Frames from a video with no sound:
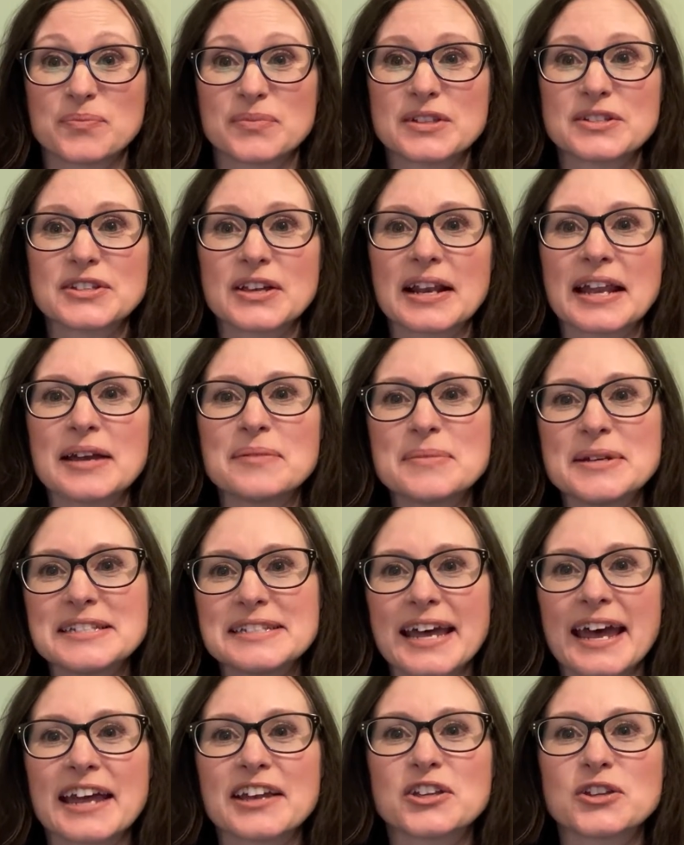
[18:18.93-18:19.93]
So let me
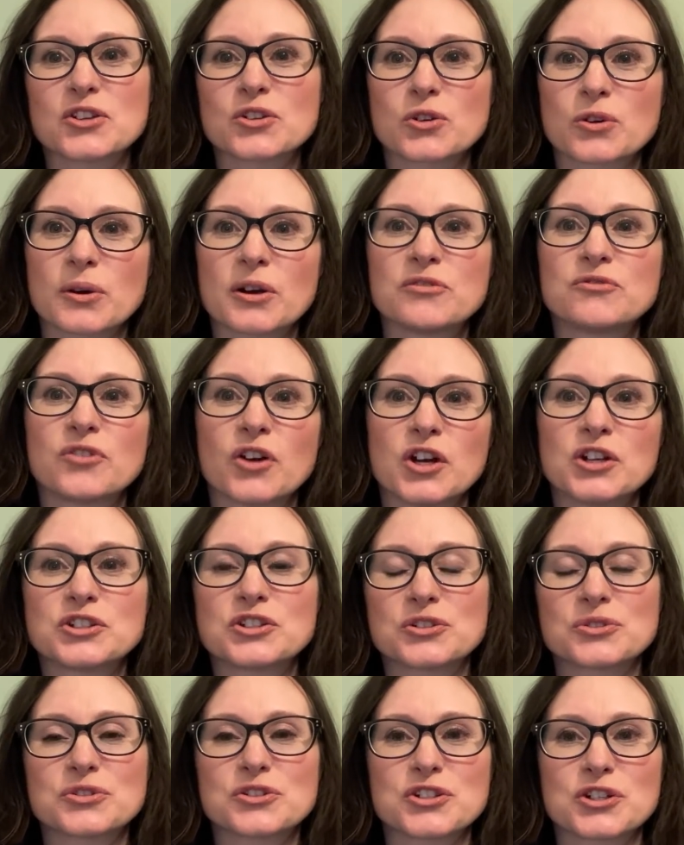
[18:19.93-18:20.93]
take you through a
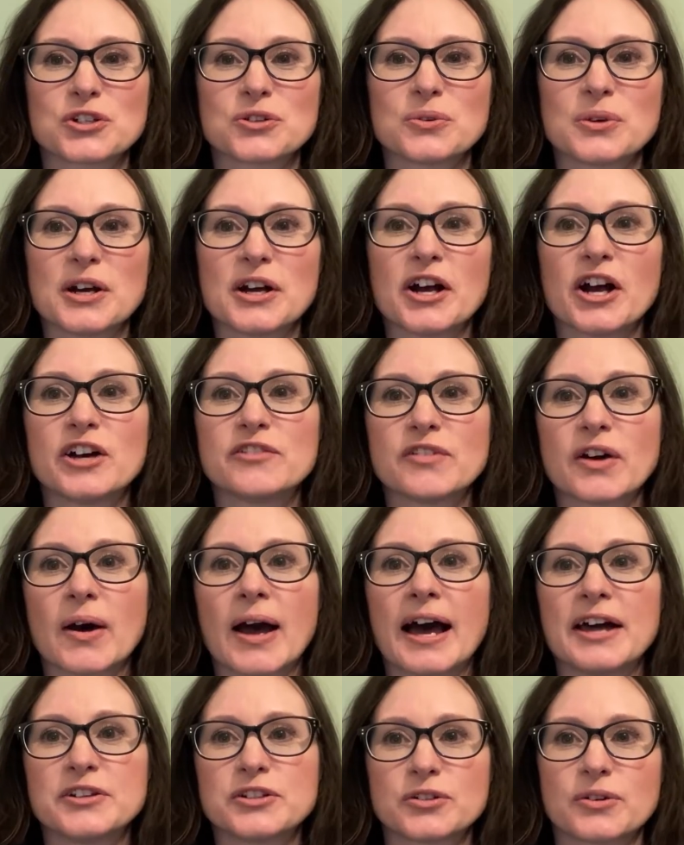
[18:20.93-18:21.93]
virtual tour of our
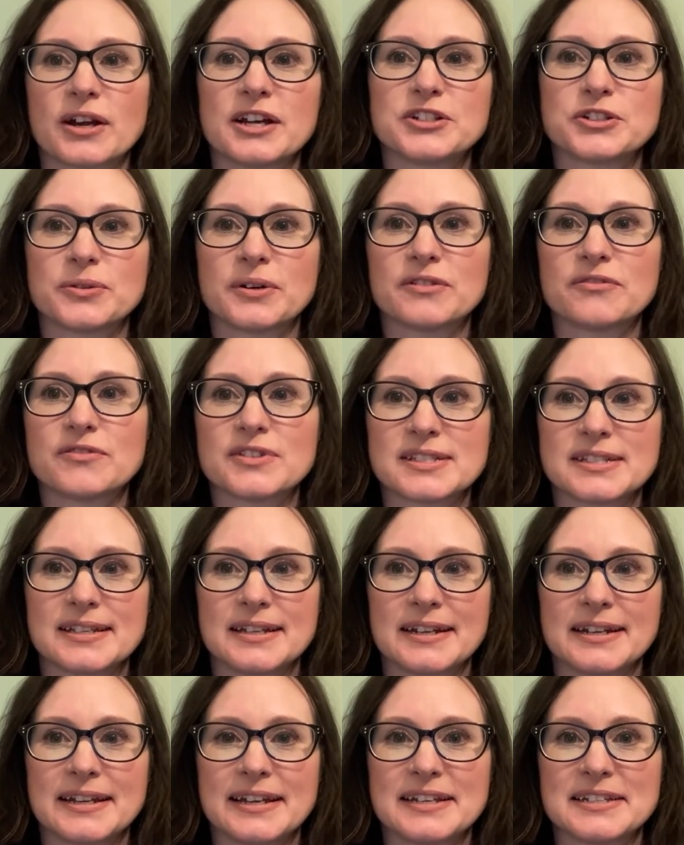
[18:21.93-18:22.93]
undergraduate
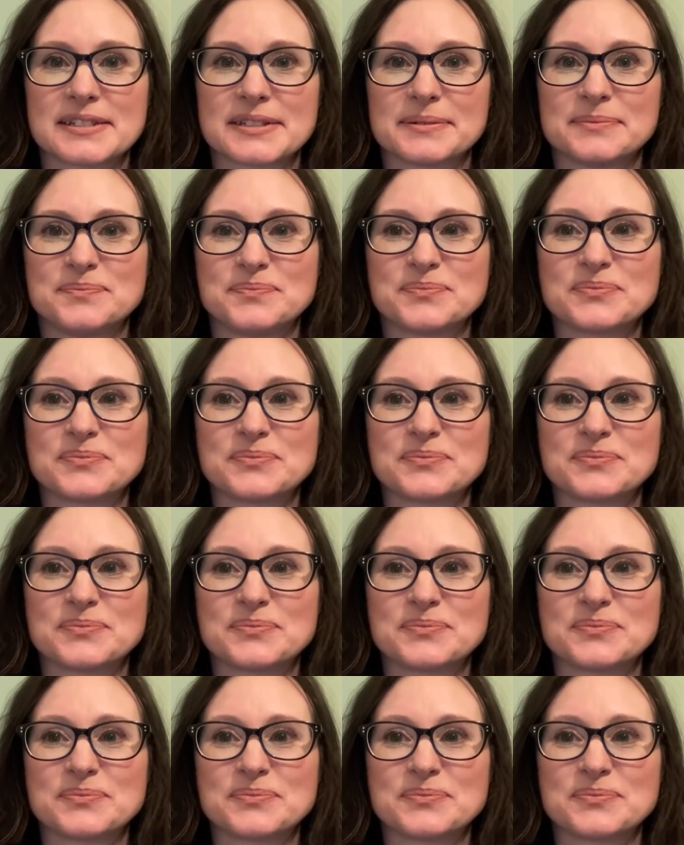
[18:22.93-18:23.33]
facilities.